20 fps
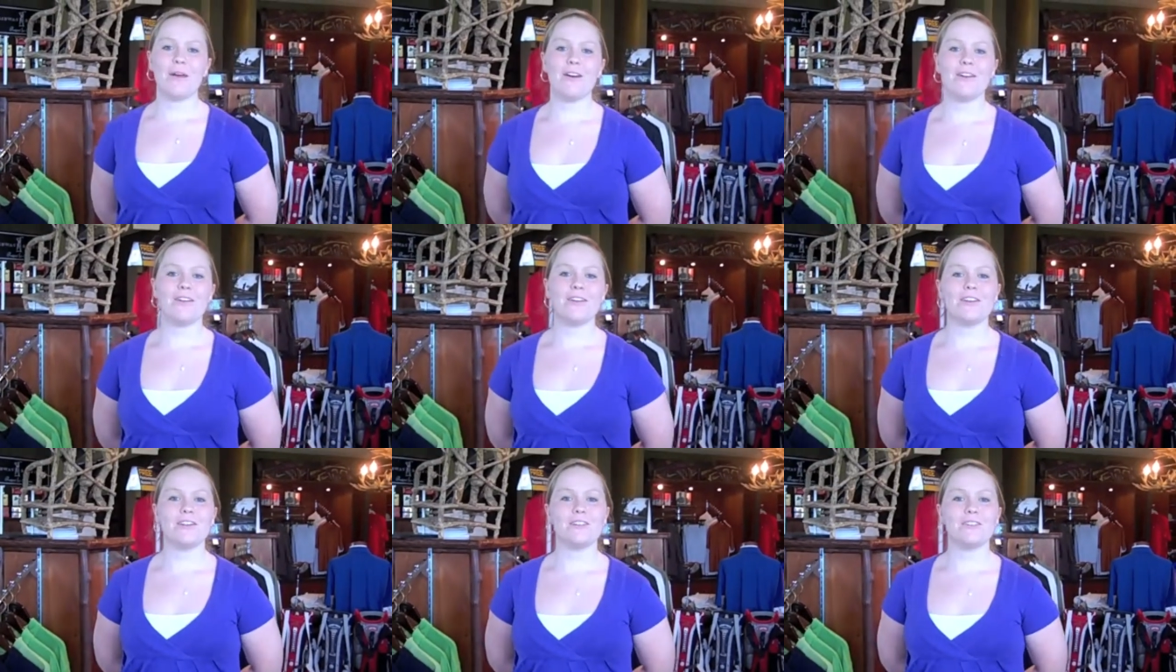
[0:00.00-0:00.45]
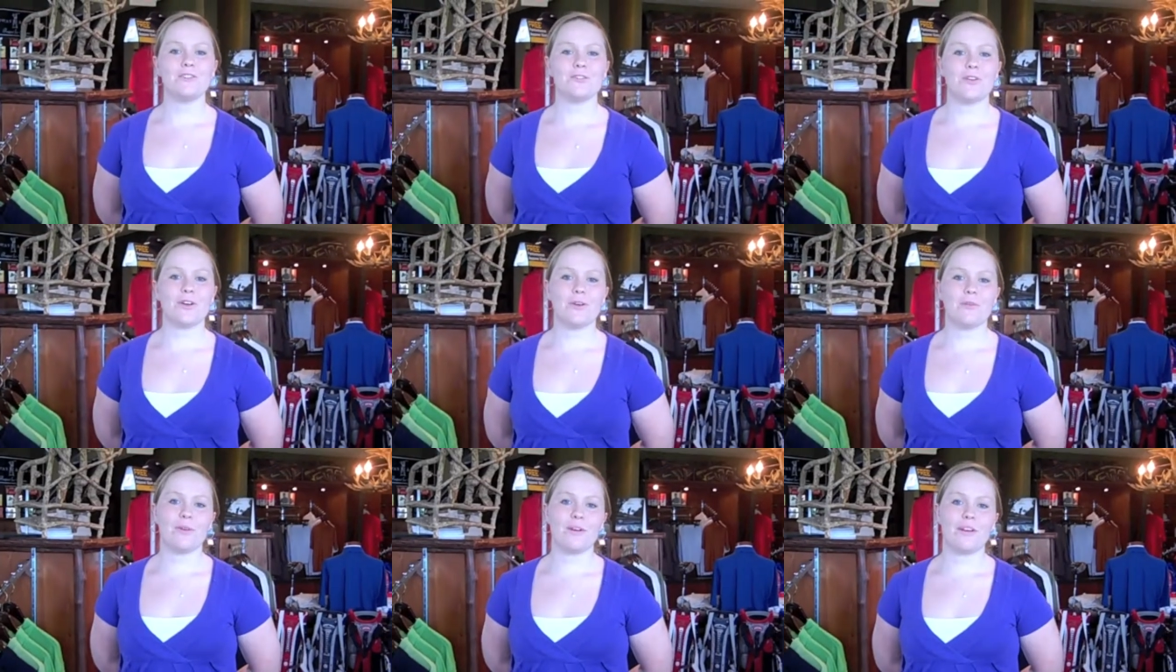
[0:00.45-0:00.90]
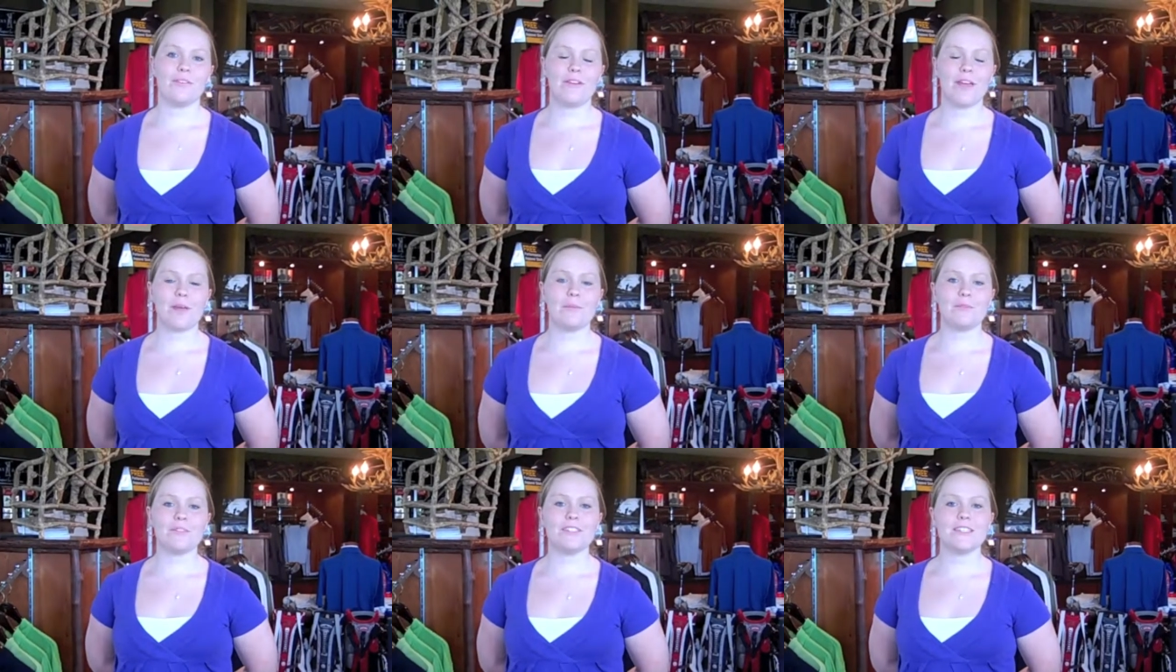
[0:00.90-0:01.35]
out and enjoy one of
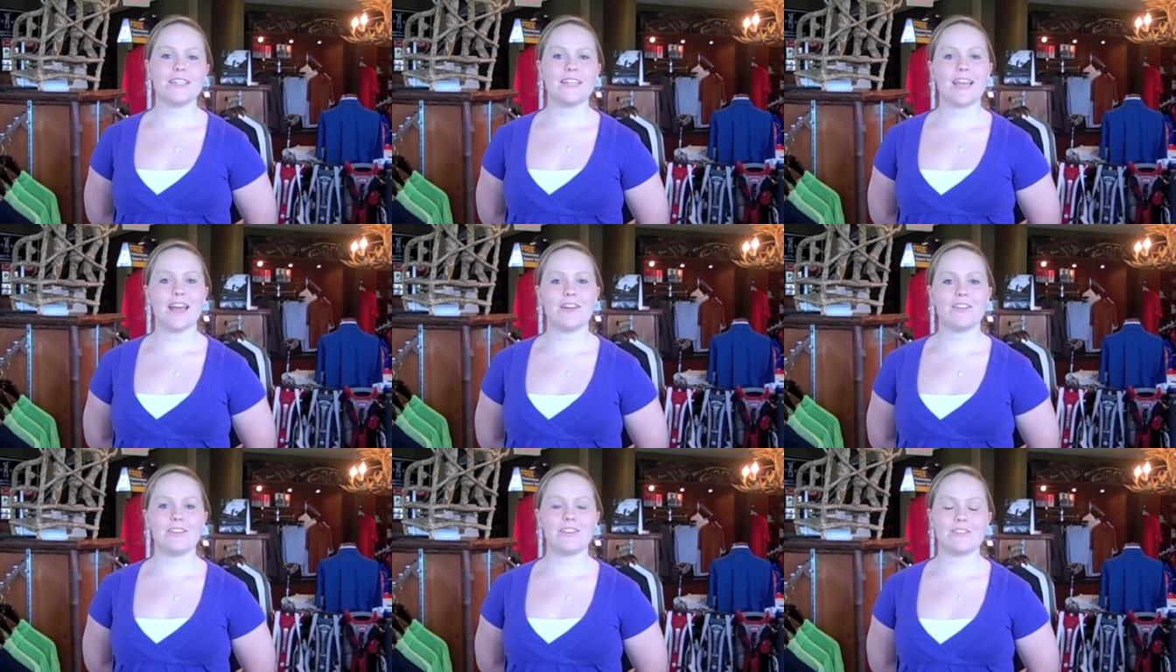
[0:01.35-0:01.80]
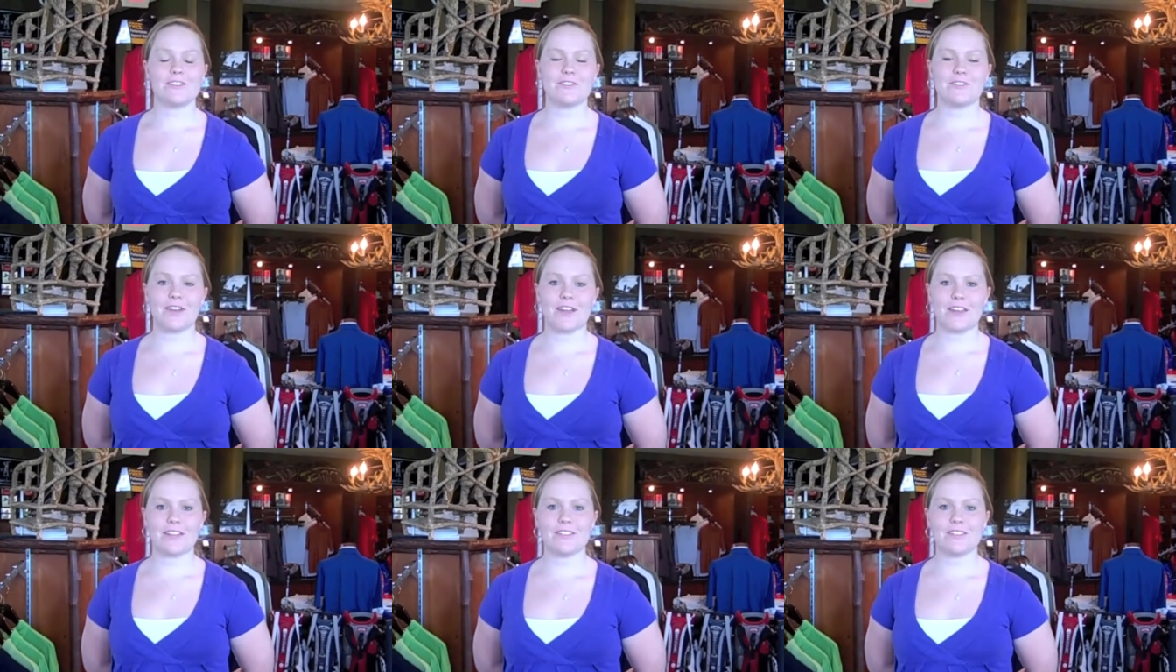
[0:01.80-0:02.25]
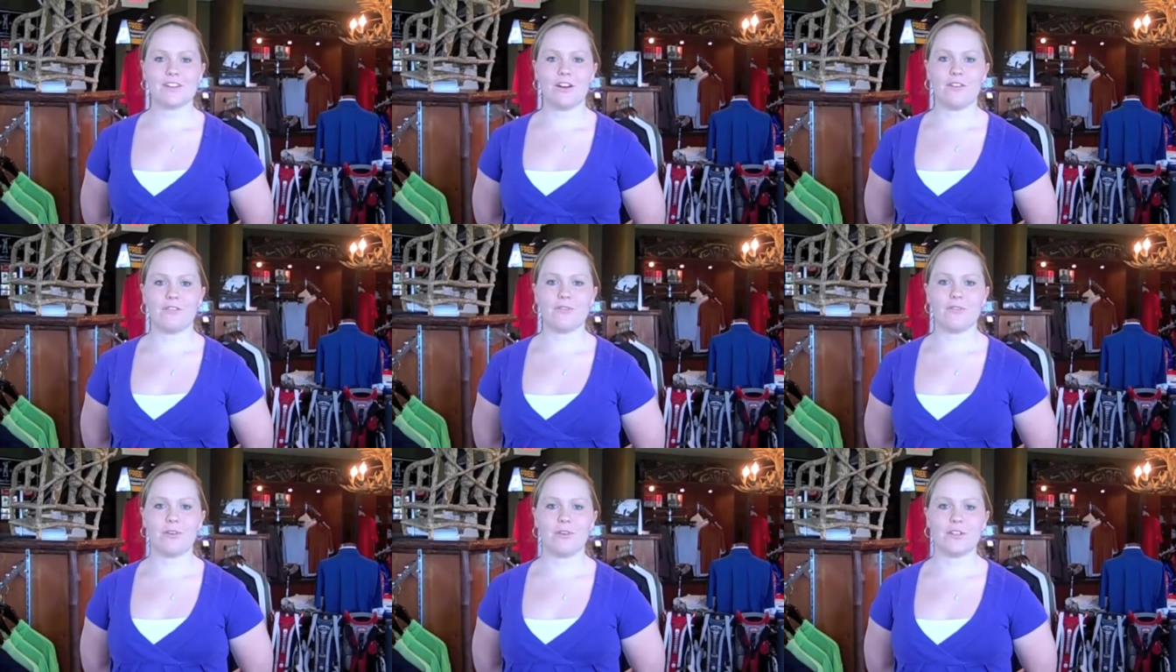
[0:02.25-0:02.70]
Hamilton County's greatest
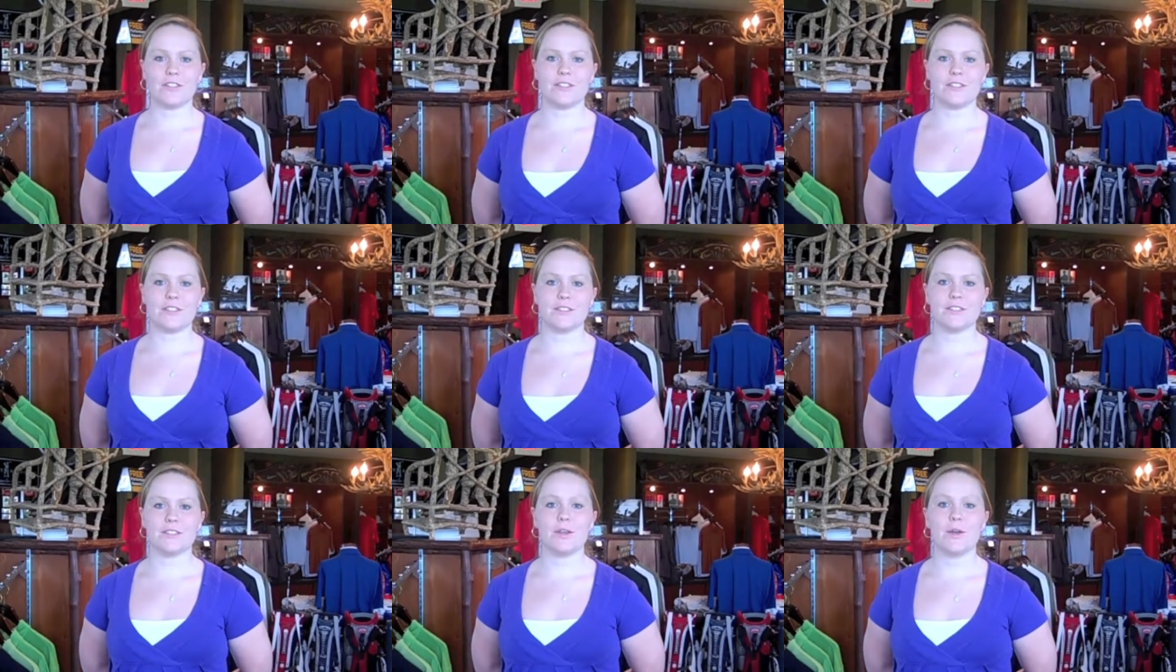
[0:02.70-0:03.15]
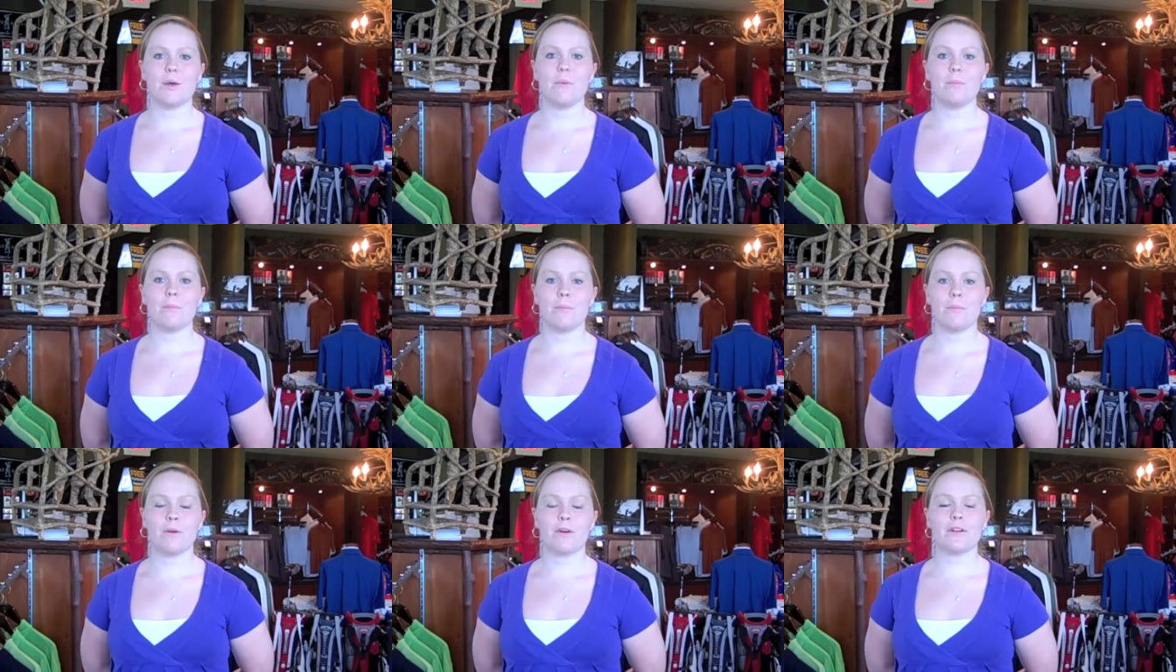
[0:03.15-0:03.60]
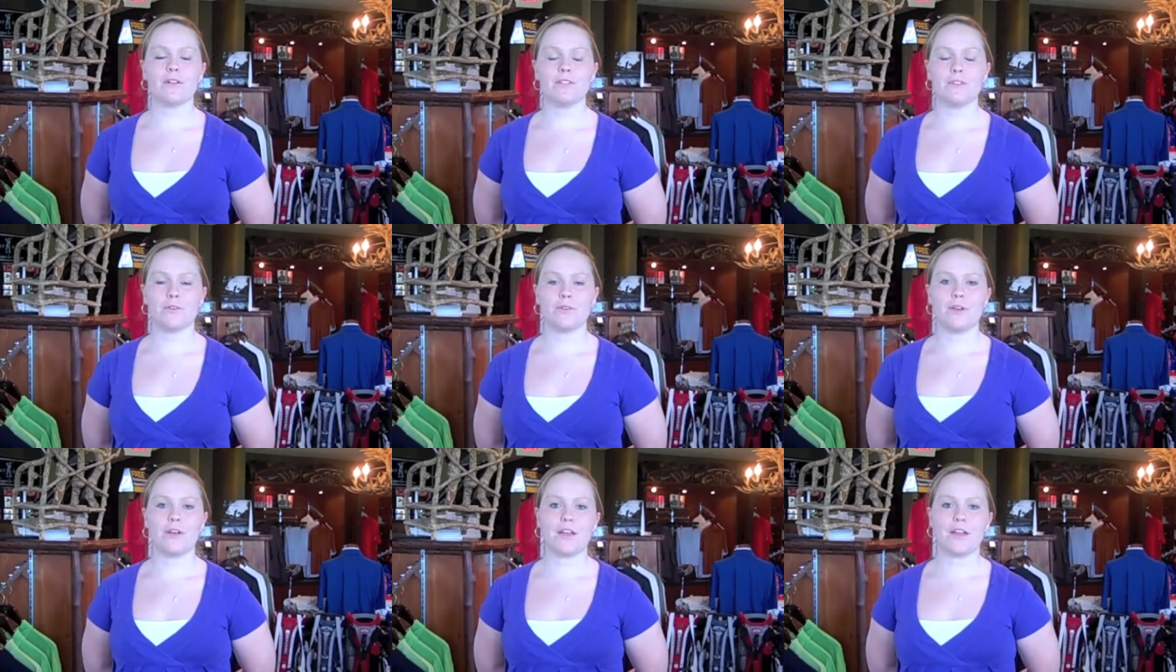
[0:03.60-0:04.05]
golf courses,
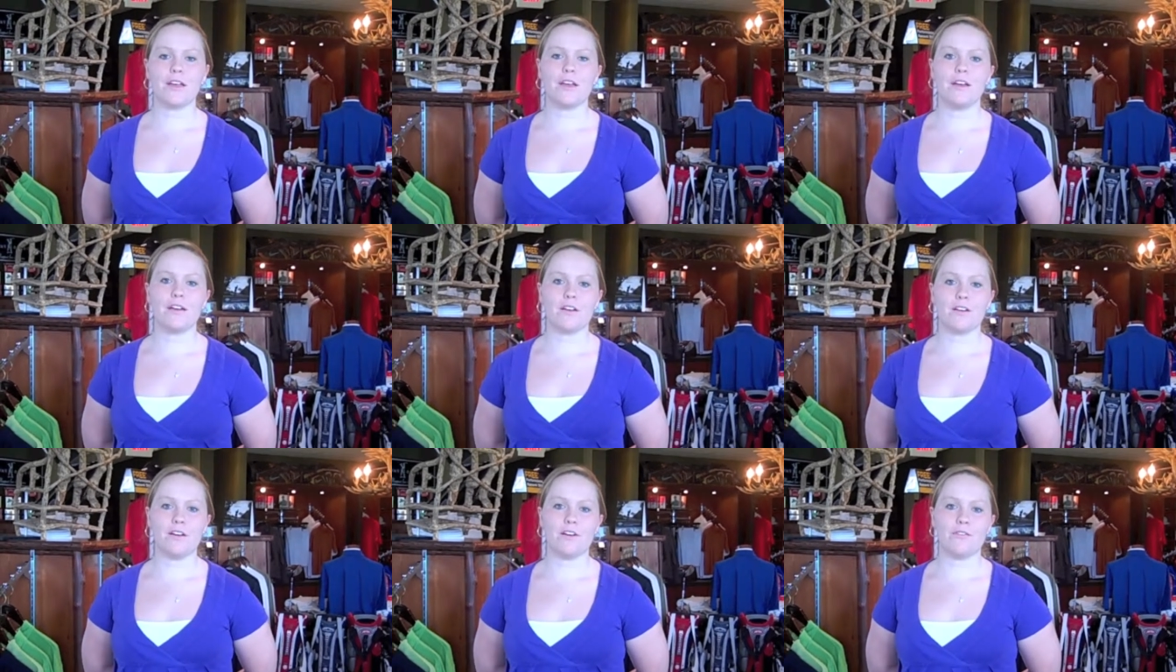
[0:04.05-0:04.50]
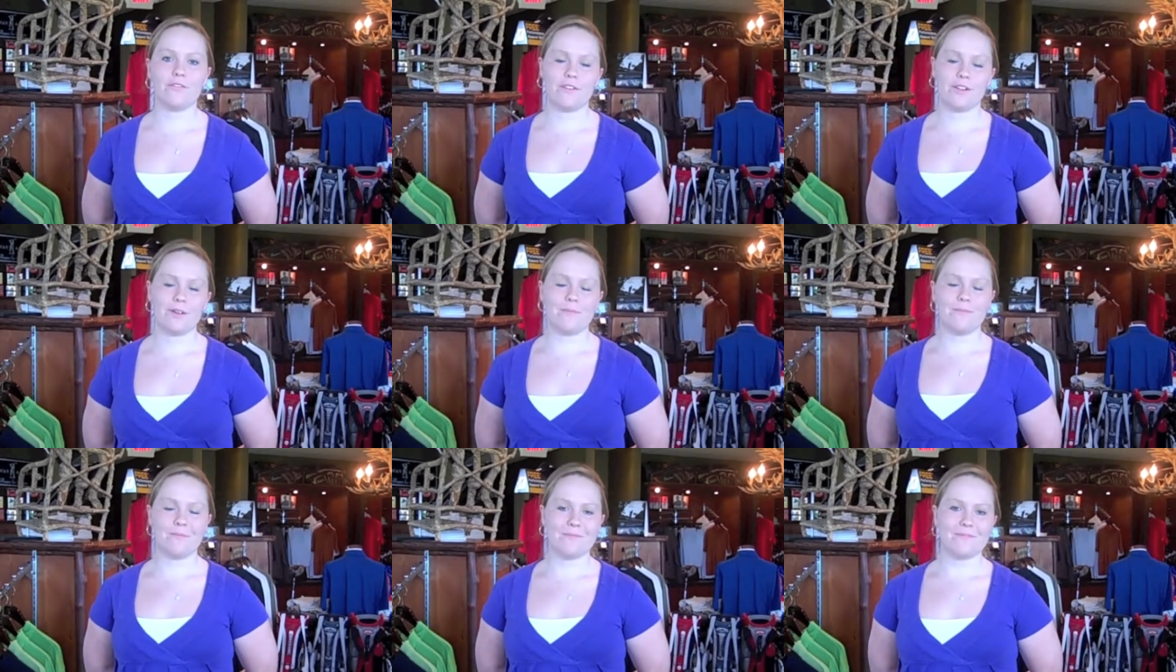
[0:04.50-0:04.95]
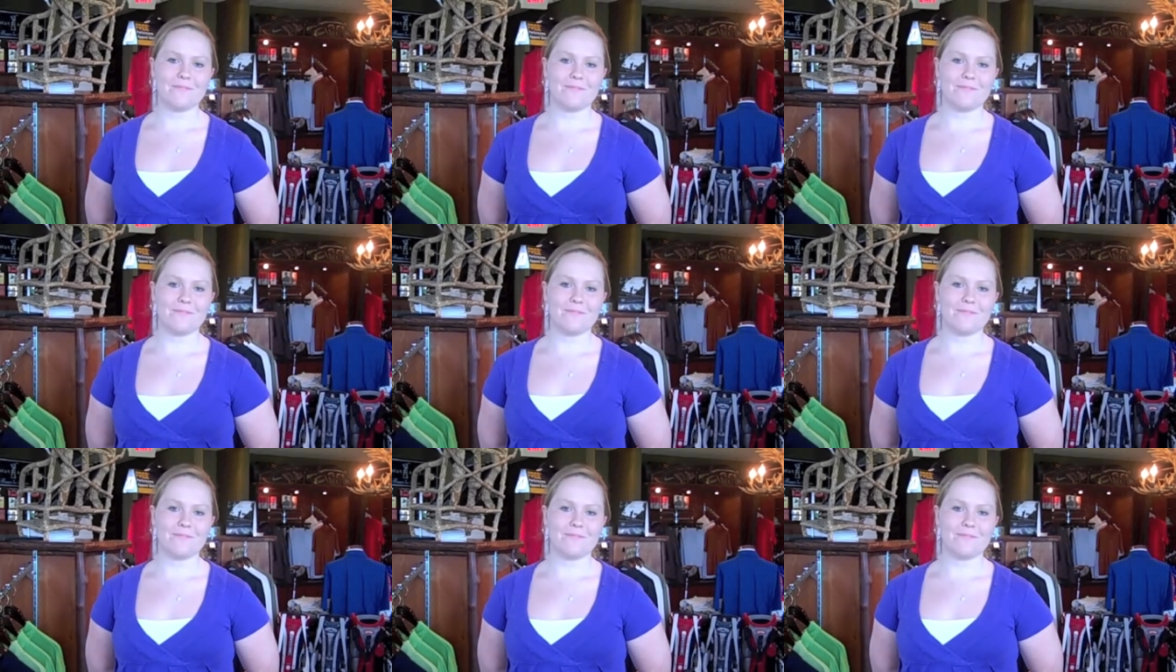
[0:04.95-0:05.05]
Purgatory Golf Club.